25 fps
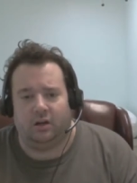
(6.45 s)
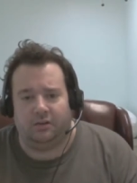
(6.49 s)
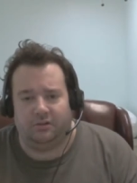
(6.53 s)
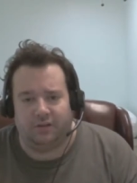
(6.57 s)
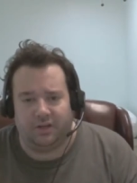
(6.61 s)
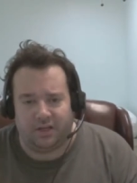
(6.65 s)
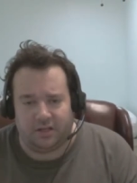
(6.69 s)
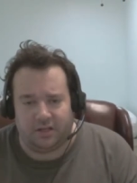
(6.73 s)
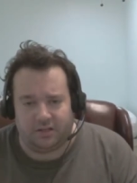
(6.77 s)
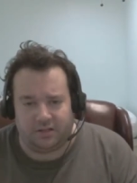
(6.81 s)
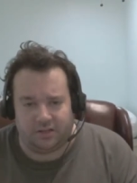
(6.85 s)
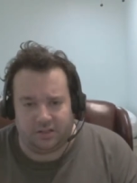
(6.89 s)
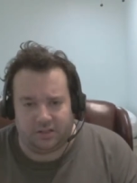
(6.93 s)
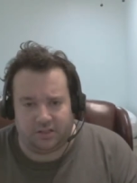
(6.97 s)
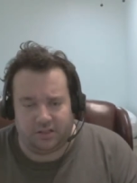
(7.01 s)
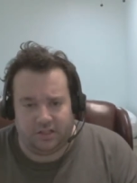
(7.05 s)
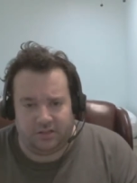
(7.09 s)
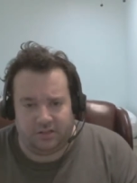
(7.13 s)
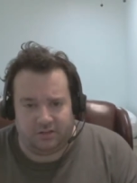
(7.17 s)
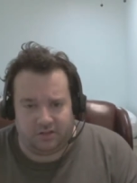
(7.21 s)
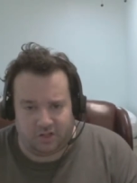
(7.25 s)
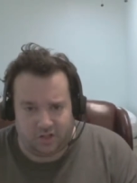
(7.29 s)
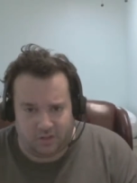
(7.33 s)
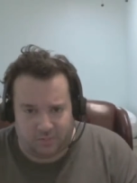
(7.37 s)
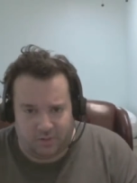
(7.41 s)
This
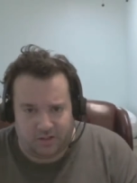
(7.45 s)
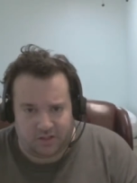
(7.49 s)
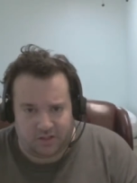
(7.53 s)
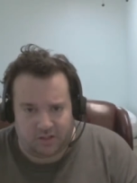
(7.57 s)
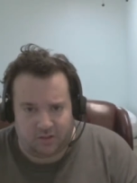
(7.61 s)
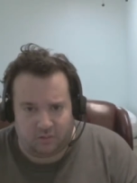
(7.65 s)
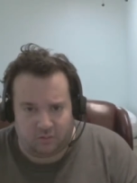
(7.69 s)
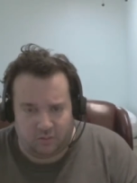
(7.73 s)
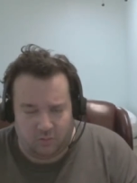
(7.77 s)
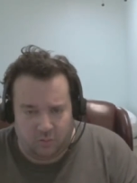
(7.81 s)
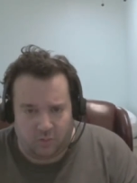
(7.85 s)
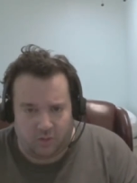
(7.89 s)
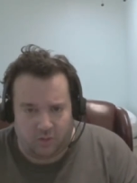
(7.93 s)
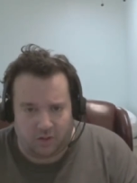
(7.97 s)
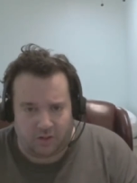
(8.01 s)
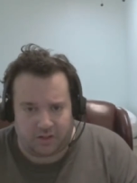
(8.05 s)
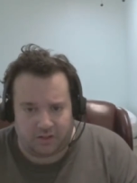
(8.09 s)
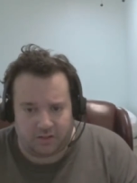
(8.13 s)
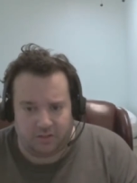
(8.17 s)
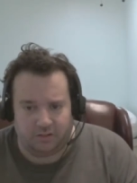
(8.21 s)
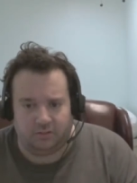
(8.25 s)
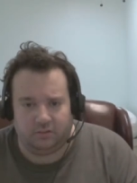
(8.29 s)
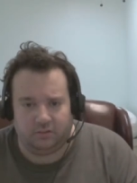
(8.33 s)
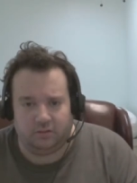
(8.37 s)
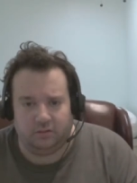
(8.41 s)
is a special
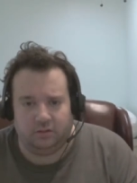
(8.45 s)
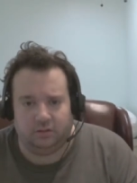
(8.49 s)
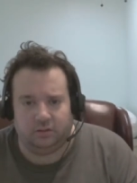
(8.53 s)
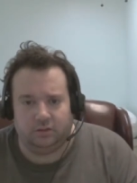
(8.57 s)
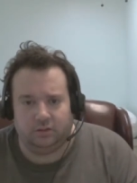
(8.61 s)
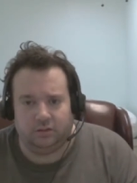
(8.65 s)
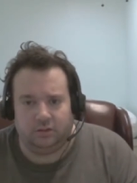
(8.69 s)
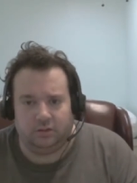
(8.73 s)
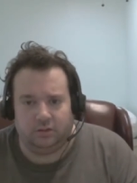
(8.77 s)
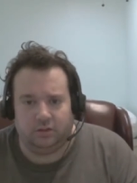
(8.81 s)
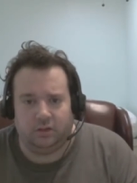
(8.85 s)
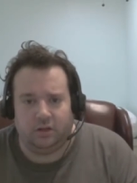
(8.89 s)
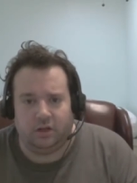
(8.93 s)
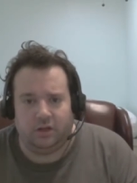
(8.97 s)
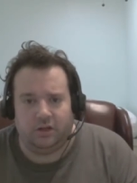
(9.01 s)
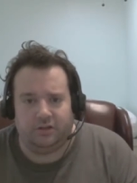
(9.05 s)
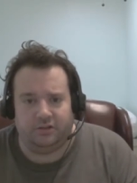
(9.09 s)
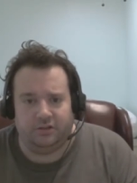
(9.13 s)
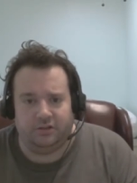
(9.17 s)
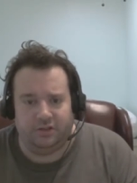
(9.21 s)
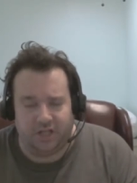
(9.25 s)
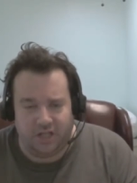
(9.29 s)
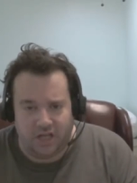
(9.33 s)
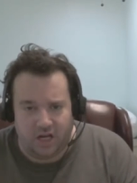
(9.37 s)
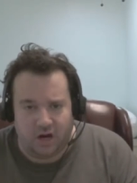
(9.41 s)
report.
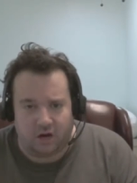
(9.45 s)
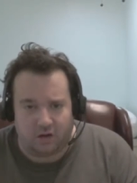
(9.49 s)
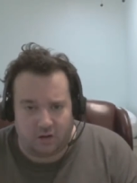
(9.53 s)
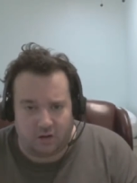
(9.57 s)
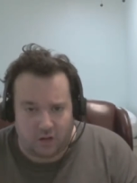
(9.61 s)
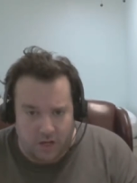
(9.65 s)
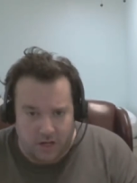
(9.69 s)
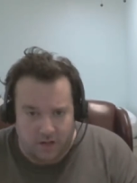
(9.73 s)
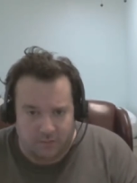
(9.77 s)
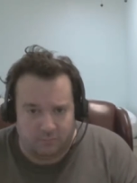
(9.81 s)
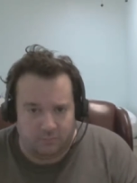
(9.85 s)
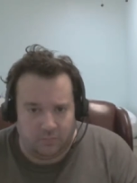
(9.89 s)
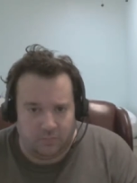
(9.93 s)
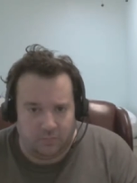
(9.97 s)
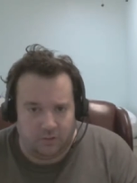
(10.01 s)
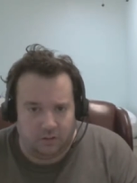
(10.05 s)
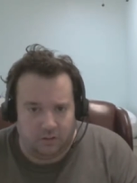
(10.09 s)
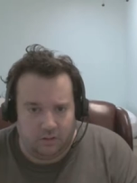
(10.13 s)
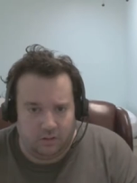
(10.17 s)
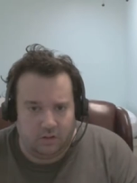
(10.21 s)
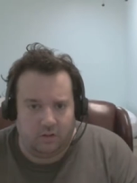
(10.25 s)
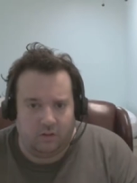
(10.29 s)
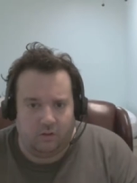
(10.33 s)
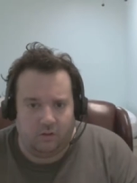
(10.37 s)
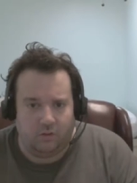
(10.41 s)
DRM.
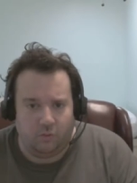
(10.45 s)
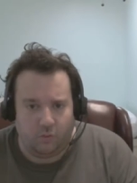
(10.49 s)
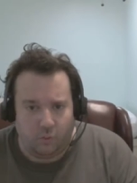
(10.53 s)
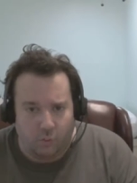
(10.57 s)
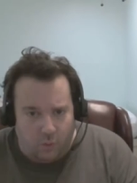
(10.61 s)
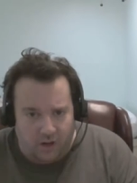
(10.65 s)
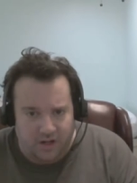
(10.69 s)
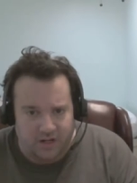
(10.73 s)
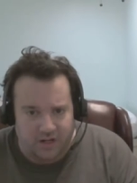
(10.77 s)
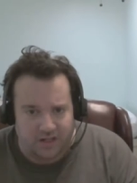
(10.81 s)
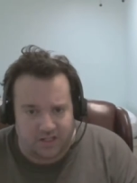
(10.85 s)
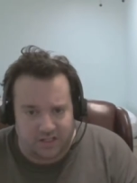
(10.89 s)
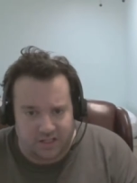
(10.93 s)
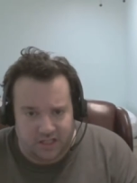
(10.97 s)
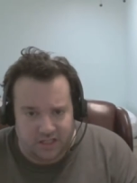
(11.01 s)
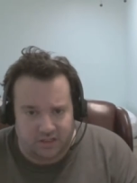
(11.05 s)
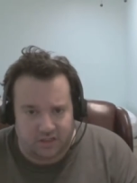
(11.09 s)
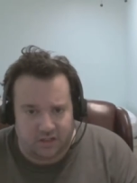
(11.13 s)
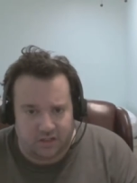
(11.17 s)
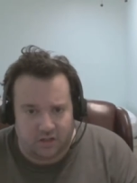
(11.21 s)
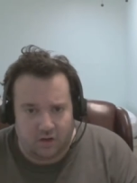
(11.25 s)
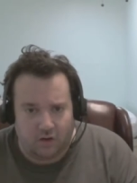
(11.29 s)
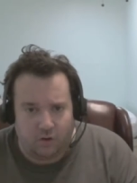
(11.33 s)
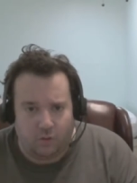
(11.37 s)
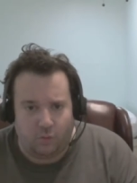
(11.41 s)
What is
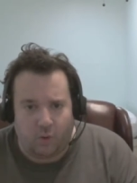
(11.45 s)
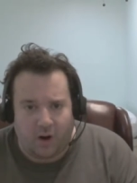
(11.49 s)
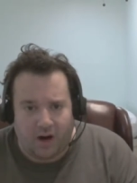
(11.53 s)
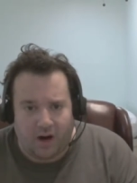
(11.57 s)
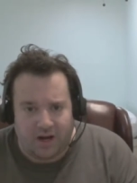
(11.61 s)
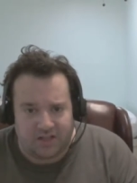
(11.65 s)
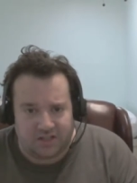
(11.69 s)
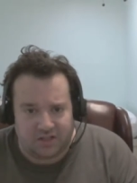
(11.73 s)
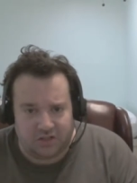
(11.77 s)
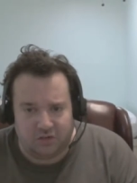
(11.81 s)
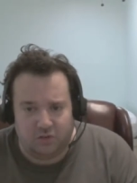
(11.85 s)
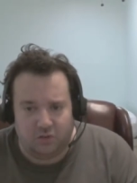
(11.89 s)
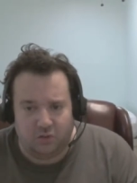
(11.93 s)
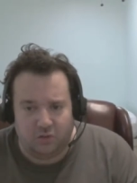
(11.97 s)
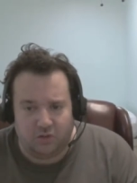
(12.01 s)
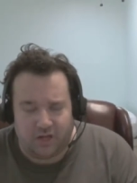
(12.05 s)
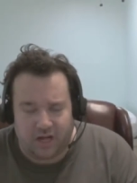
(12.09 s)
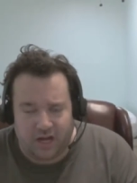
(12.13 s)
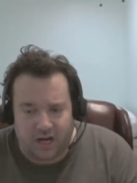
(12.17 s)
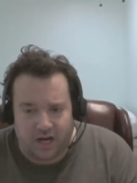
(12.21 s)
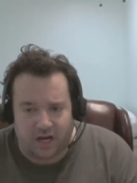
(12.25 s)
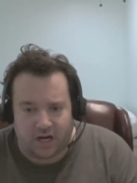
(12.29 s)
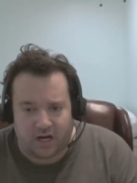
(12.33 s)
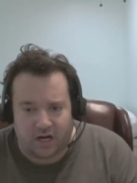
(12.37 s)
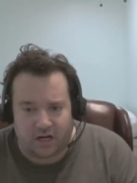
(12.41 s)
it? Why should you
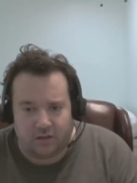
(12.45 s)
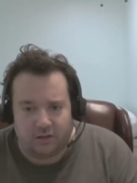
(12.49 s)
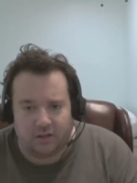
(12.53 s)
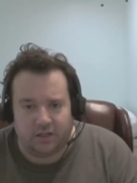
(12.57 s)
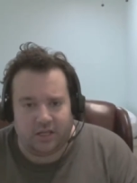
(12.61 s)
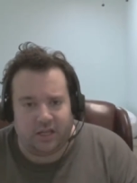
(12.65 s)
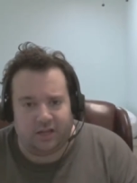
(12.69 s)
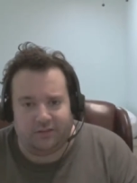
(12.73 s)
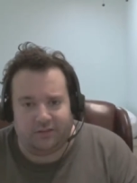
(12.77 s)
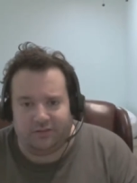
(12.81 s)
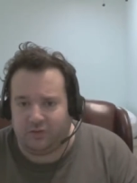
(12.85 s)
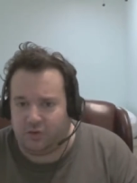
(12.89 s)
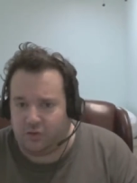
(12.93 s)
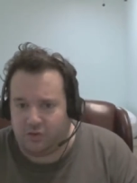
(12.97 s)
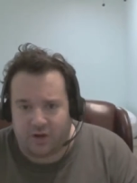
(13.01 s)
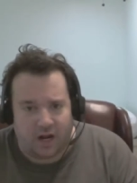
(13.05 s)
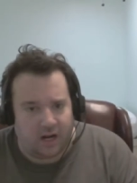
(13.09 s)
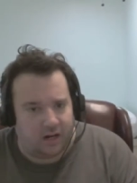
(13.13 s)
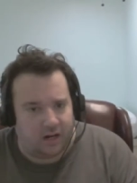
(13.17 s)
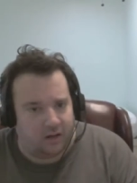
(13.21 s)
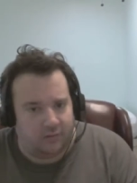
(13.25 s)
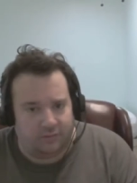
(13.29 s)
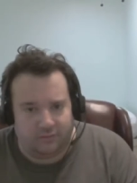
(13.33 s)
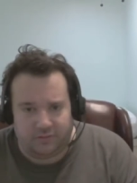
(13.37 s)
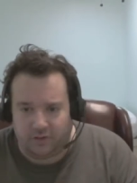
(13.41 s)
care if you're
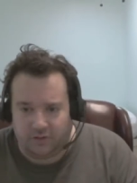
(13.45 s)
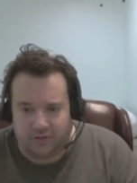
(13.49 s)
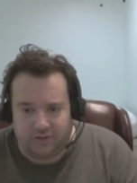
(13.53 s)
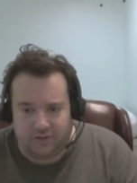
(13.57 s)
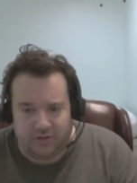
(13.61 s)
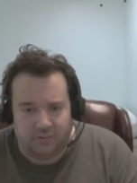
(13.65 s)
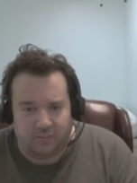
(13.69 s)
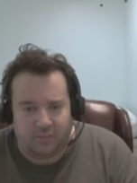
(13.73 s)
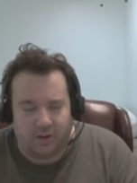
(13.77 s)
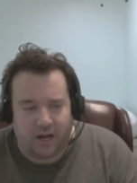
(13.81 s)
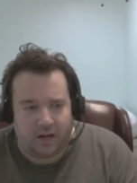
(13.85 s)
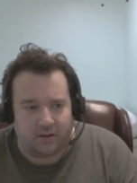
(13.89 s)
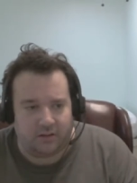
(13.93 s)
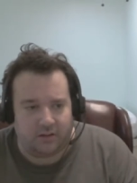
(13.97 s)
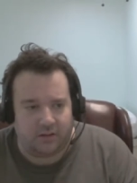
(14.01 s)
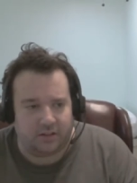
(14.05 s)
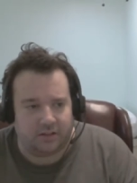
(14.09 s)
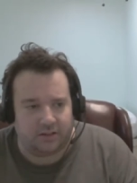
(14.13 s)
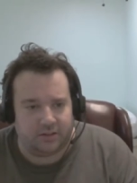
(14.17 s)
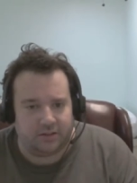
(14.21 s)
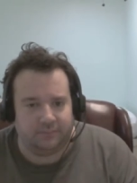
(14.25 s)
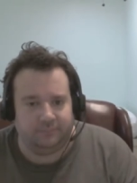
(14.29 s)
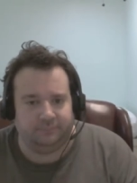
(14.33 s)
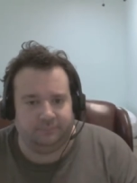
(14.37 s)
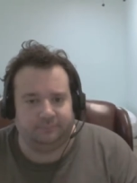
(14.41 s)
not a filthy
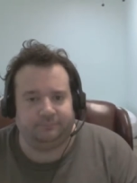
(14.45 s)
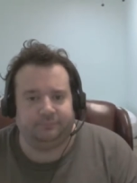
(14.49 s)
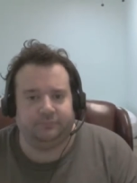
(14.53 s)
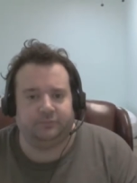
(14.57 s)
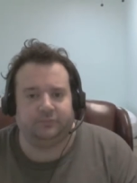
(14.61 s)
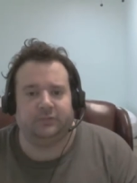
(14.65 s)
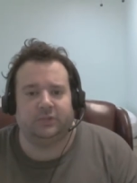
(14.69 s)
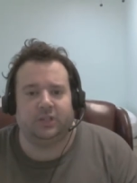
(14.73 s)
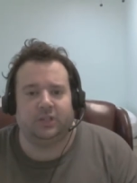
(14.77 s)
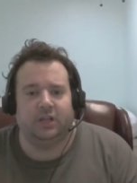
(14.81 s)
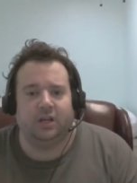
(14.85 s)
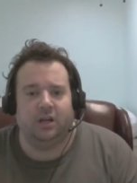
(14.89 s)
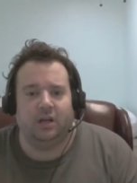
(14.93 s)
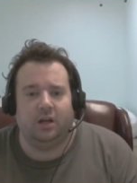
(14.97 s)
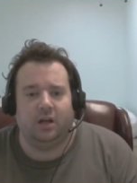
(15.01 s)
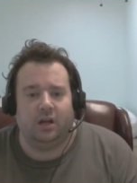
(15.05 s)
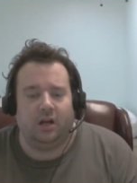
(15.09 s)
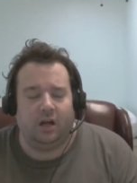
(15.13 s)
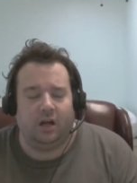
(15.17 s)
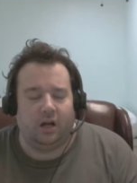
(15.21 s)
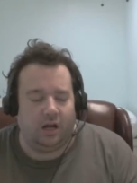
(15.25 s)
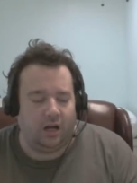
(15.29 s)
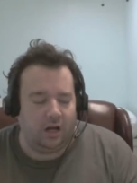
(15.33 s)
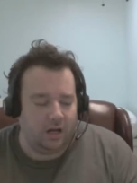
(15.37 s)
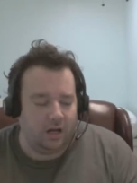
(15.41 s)
pirate?
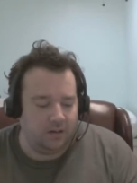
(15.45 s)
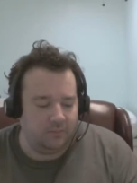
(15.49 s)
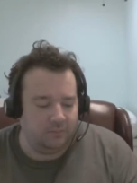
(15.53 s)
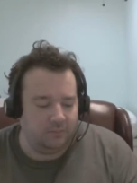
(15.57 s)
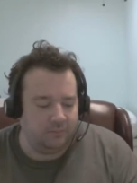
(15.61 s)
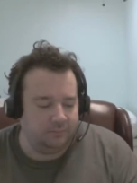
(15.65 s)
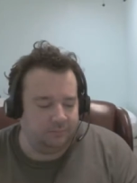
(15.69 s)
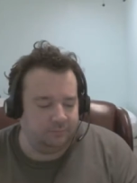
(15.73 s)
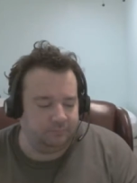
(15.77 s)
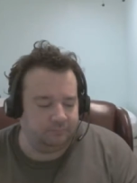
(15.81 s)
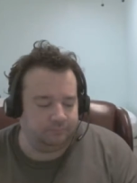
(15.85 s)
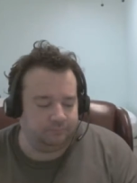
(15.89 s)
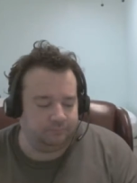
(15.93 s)
Um,